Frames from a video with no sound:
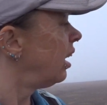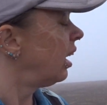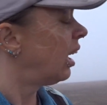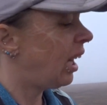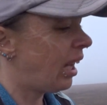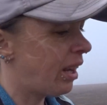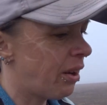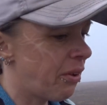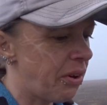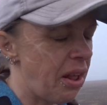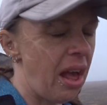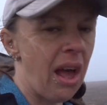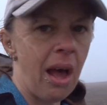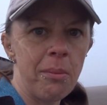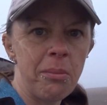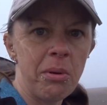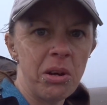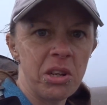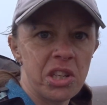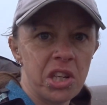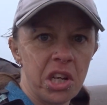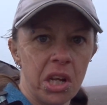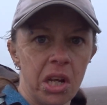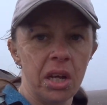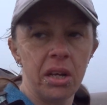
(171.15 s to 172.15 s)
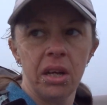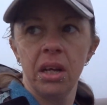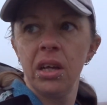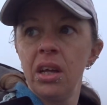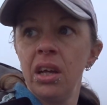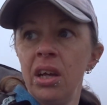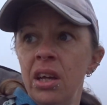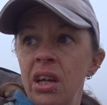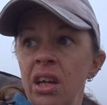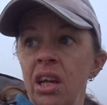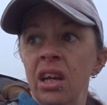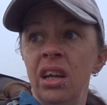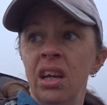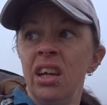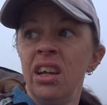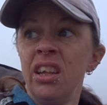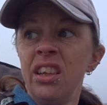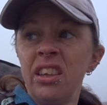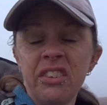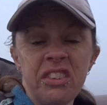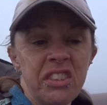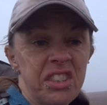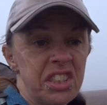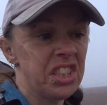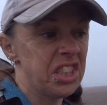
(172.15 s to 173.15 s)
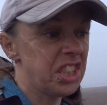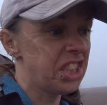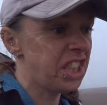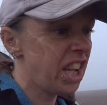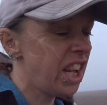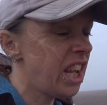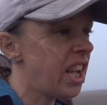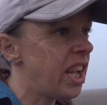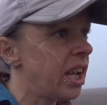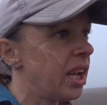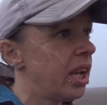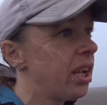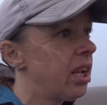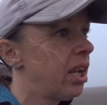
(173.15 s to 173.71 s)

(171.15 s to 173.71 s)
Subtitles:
I don't know how much there is to see.